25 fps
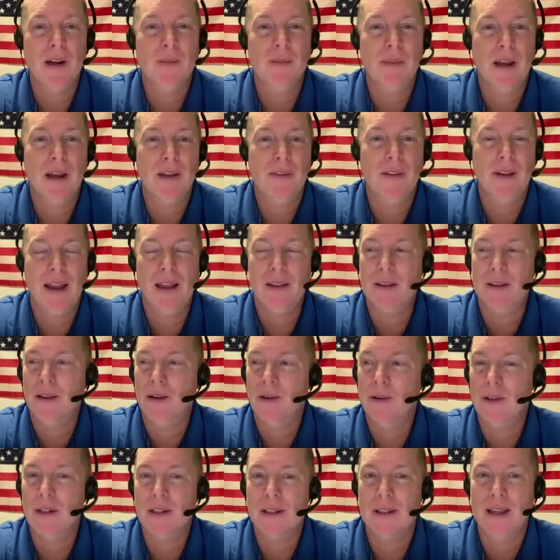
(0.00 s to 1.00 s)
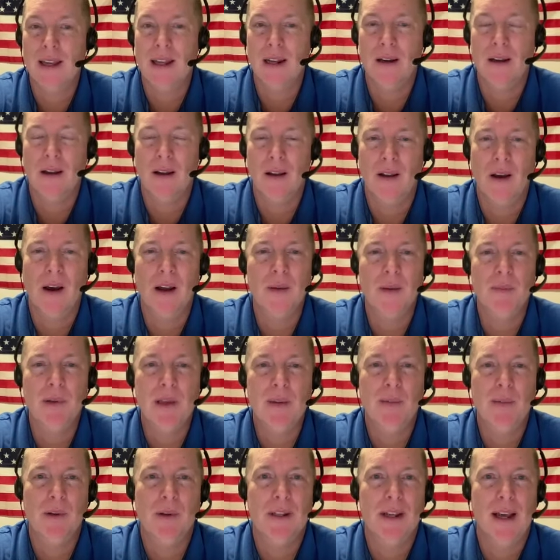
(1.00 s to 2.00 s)
about that though is that a lot of
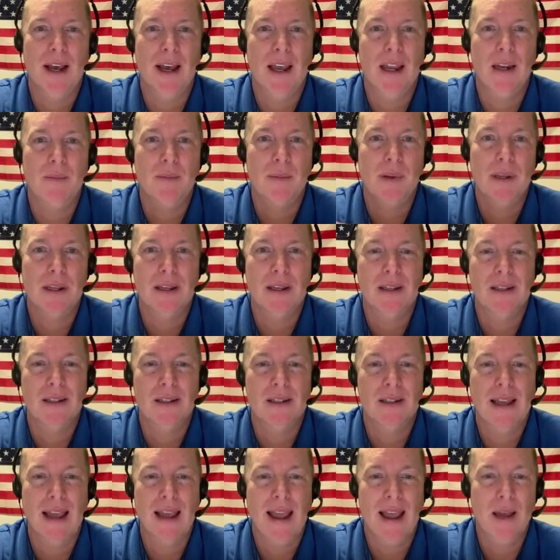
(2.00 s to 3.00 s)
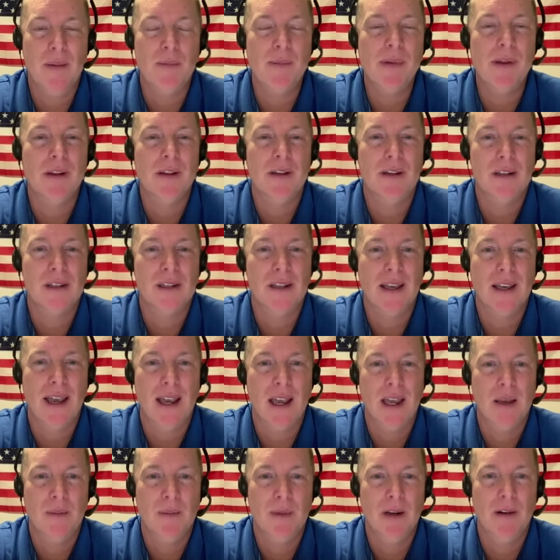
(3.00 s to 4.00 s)
people died because the ambulance
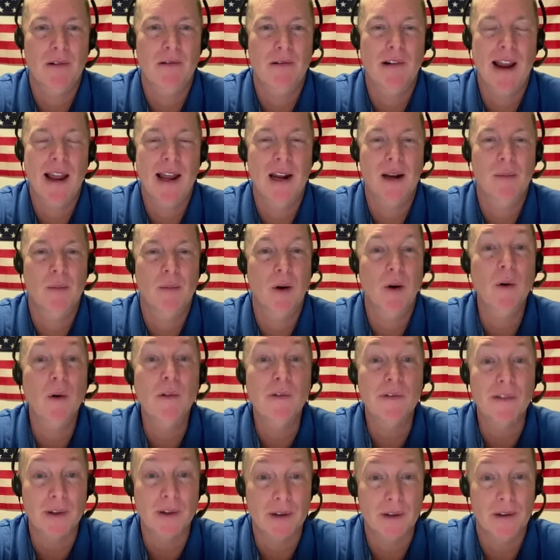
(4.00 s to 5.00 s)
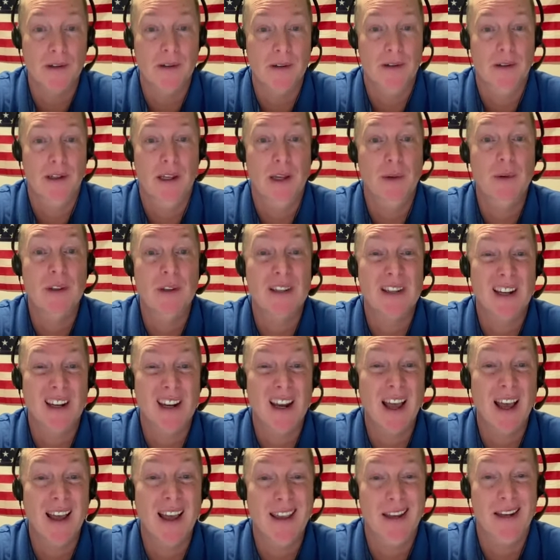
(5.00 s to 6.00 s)
came and ran them over. It was at
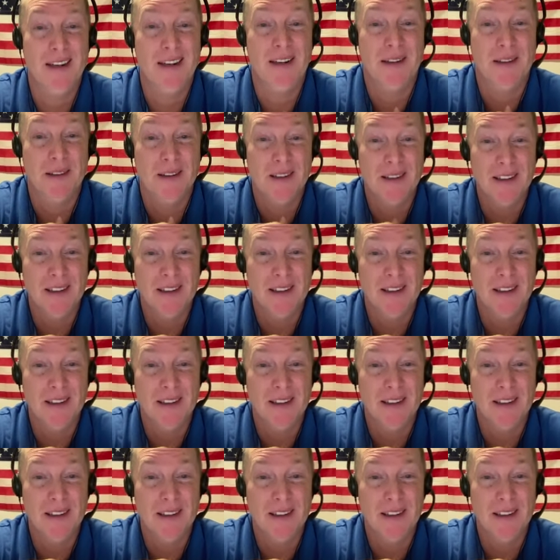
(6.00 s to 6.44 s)
night.